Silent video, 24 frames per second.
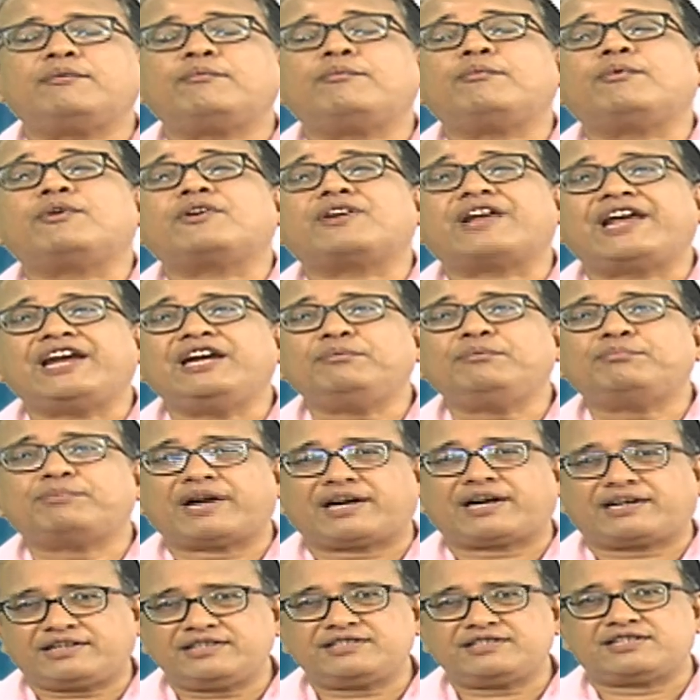right
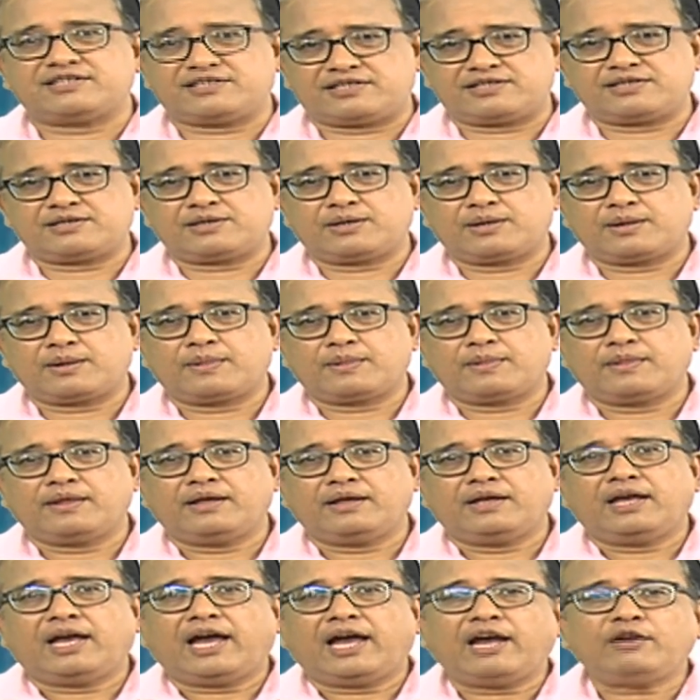practices,
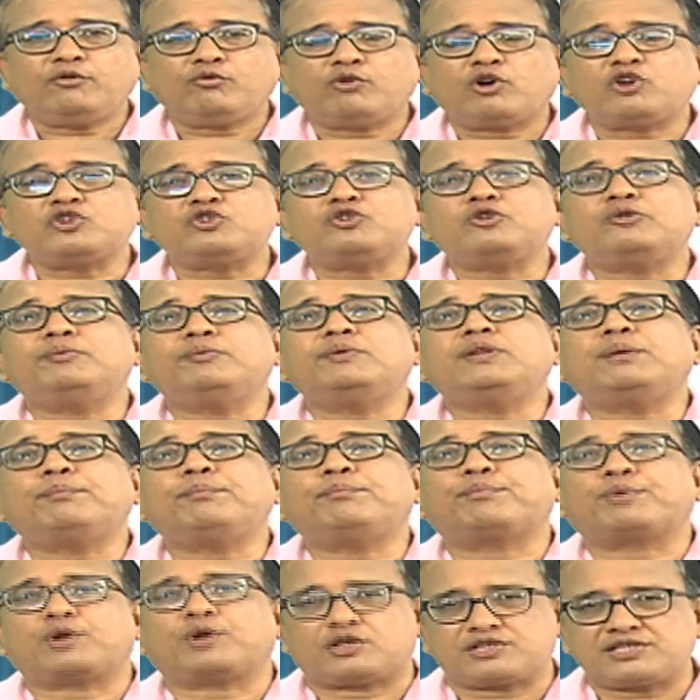and what should be the
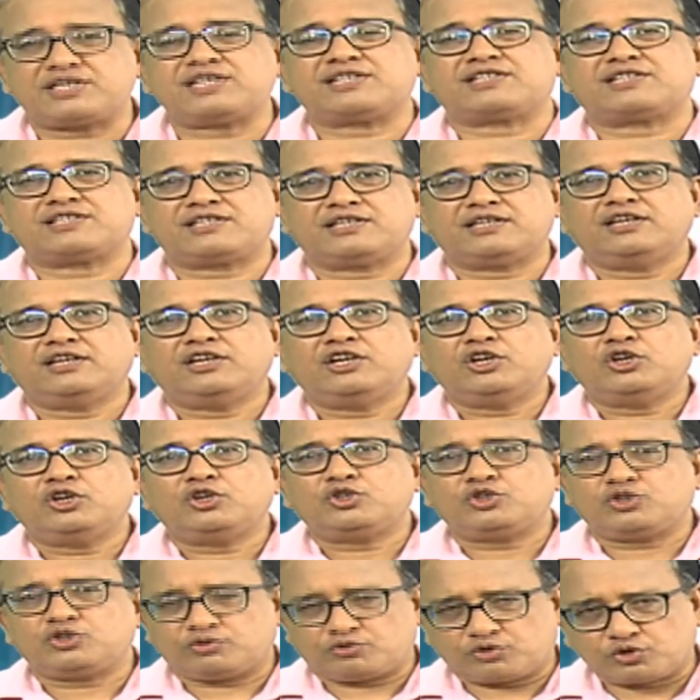process.
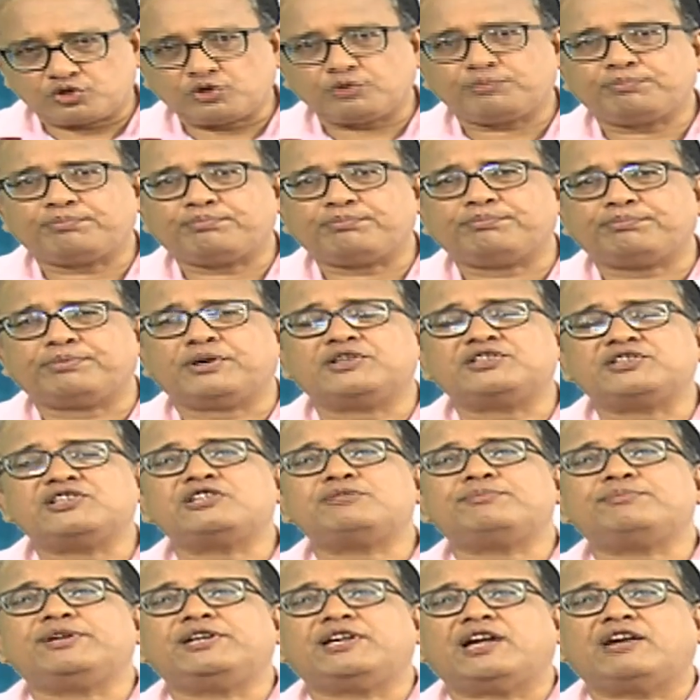Should purchase
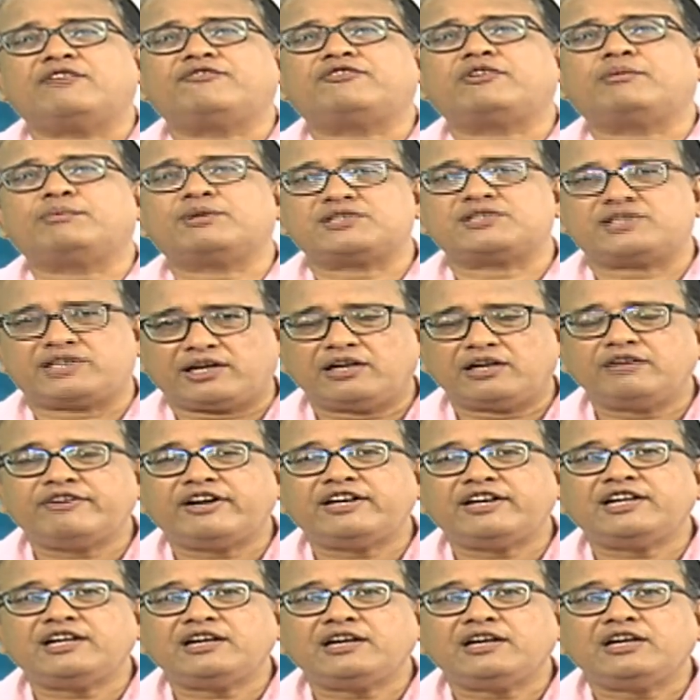be done from a single
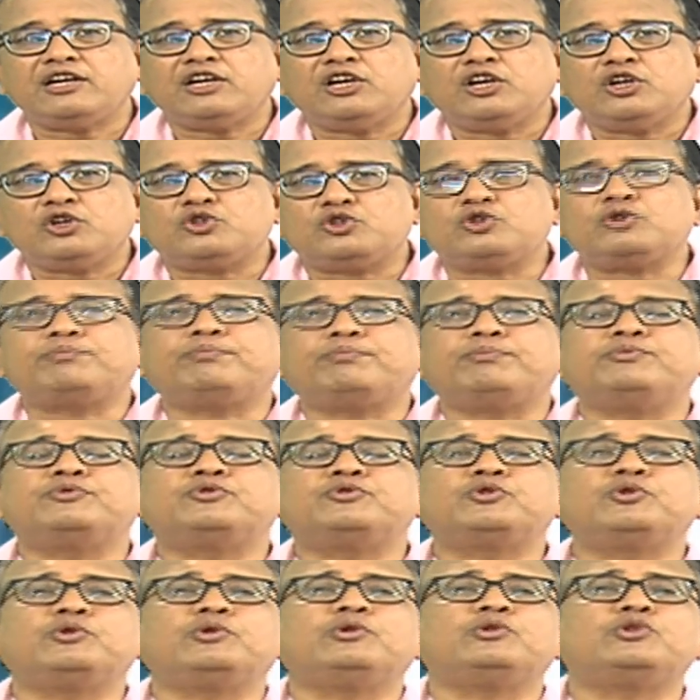vendor? Should
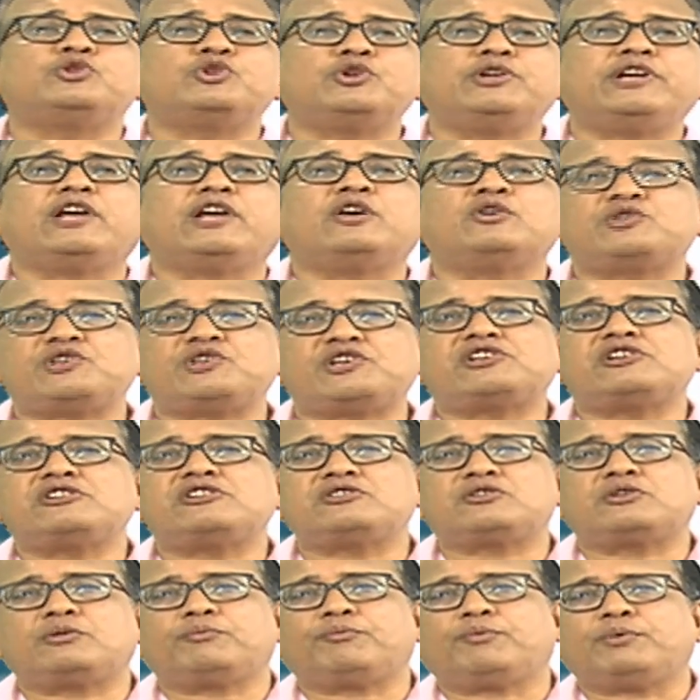negotiations
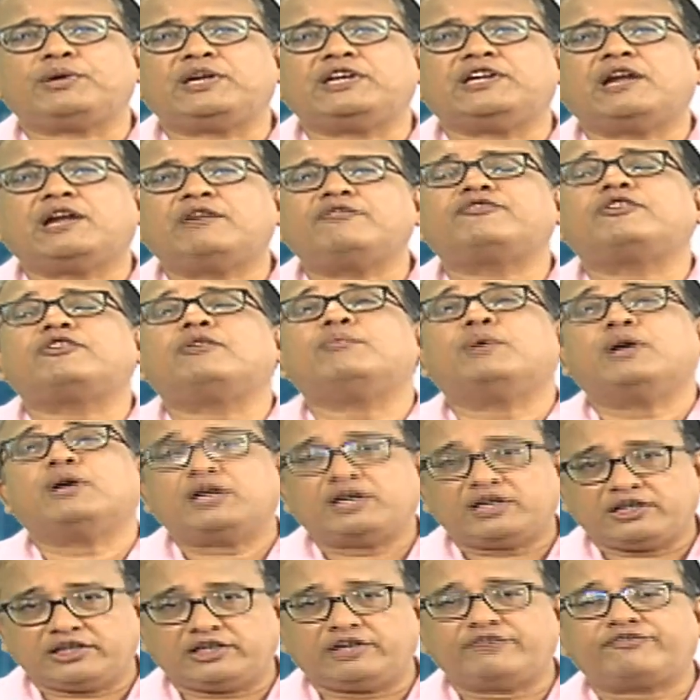be done from
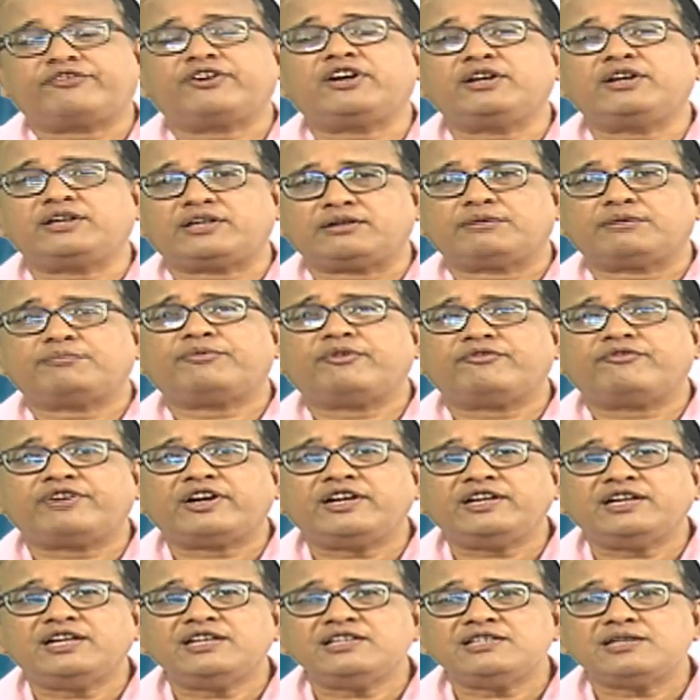different
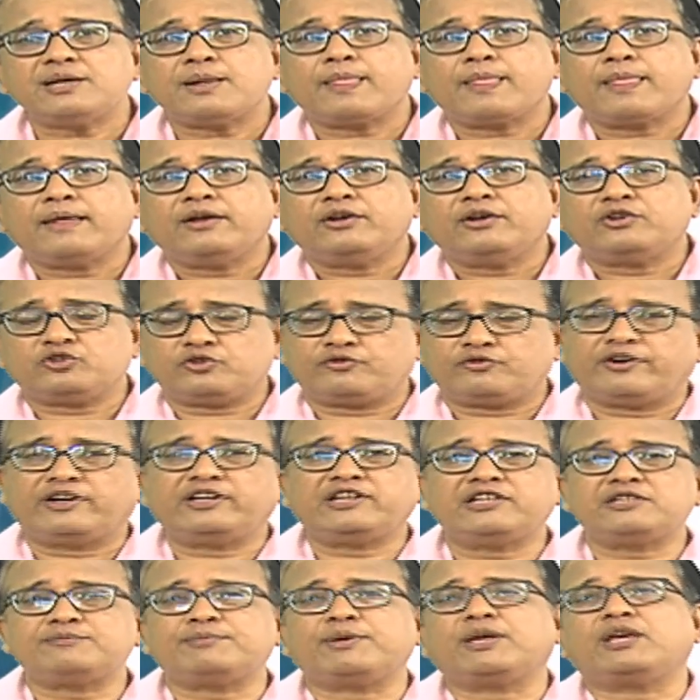vendors? Should vendors
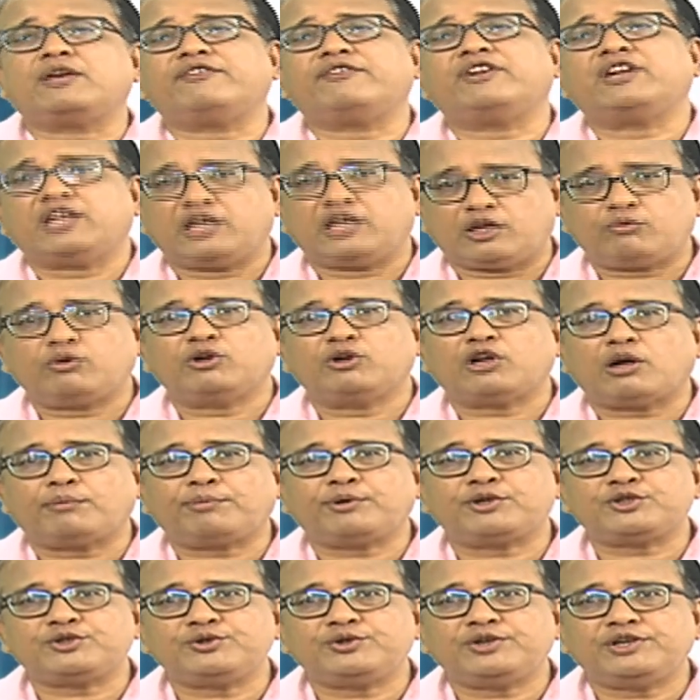be given equal
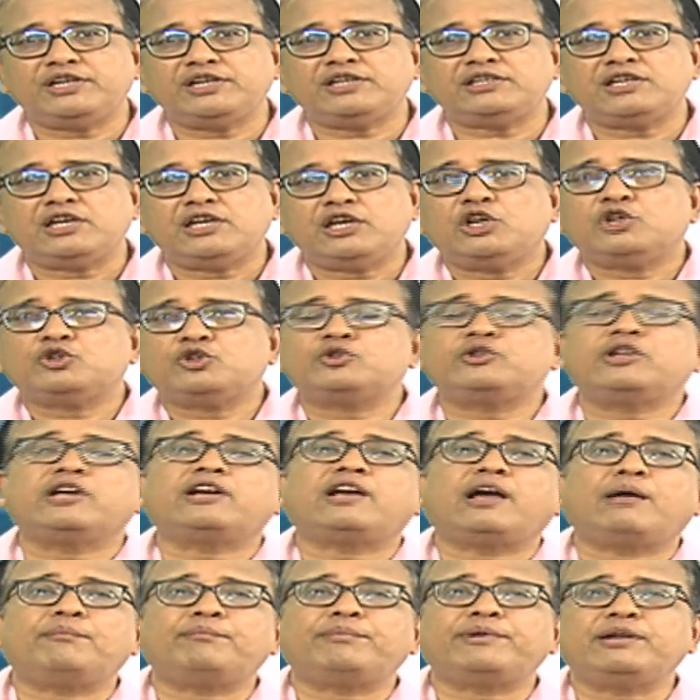opportunities? Should the
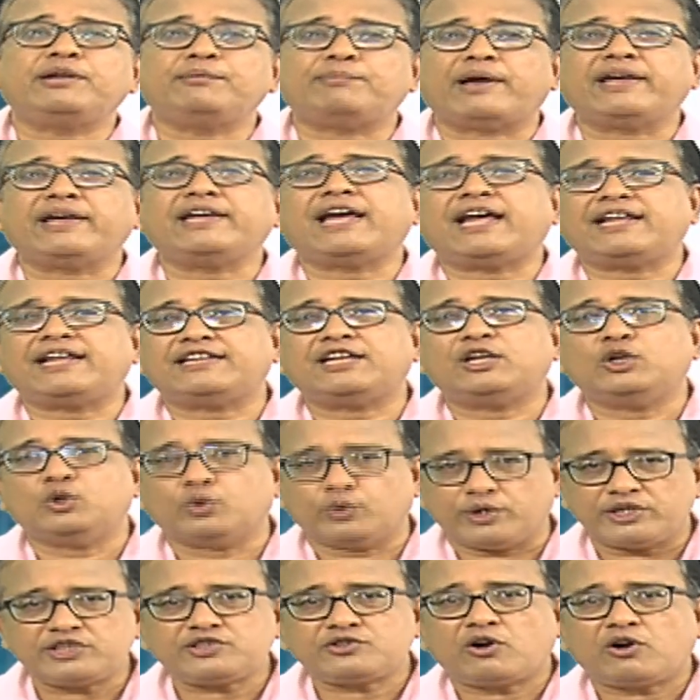company buy at the
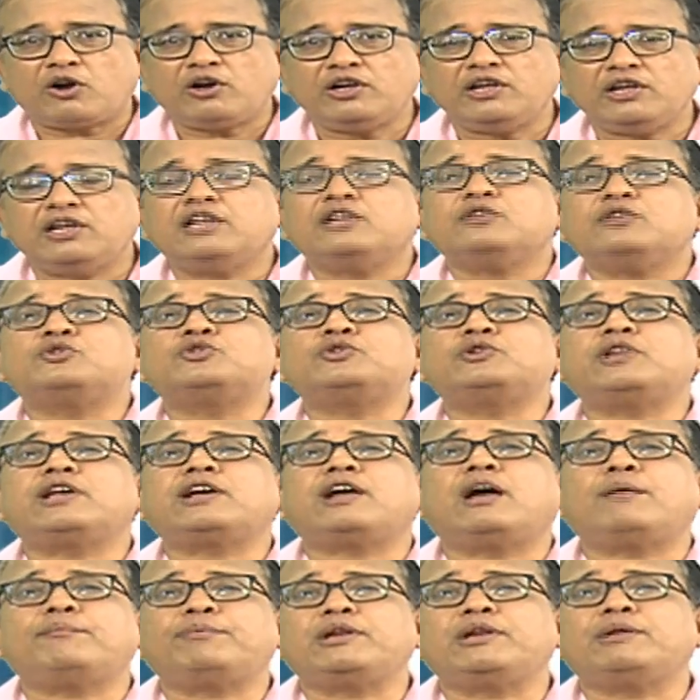lowest cost? Should the
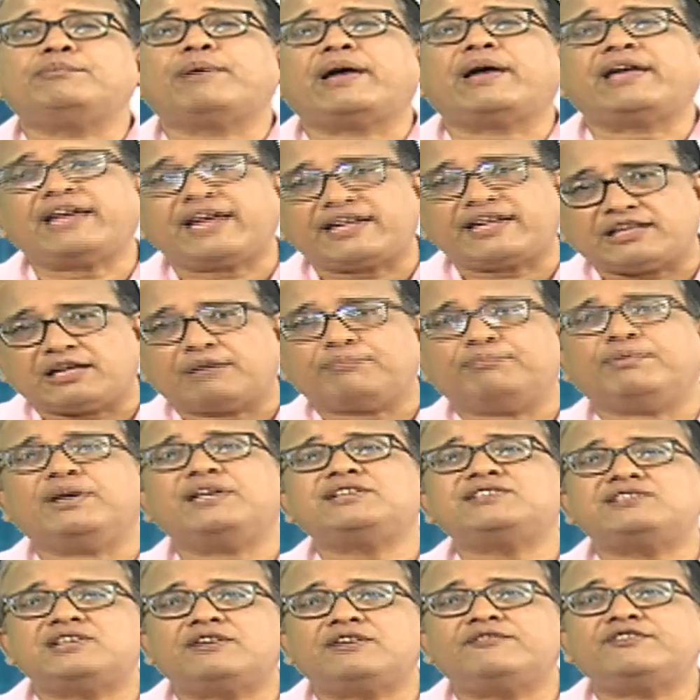company buy at the best
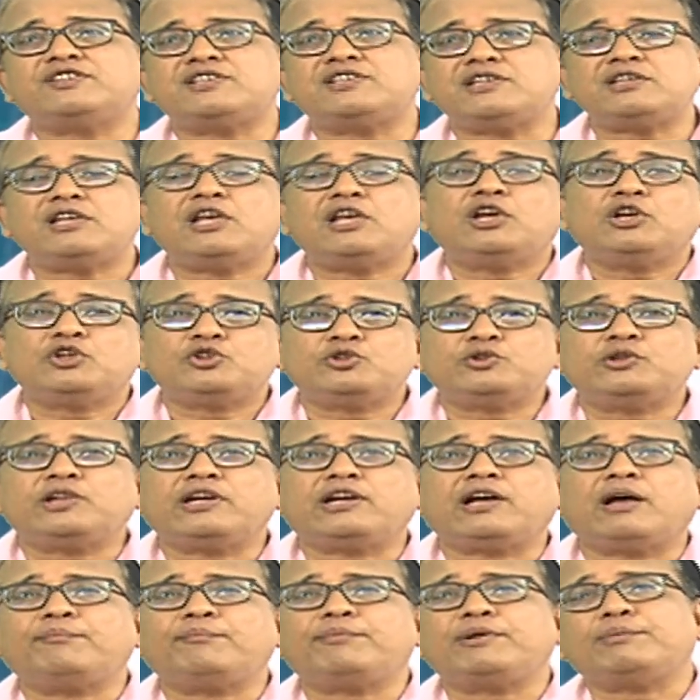services? Should the
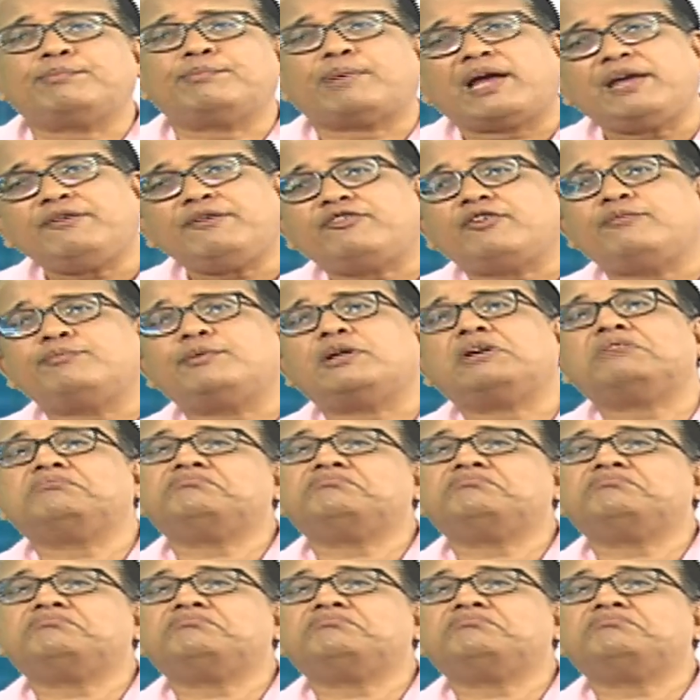company buy from the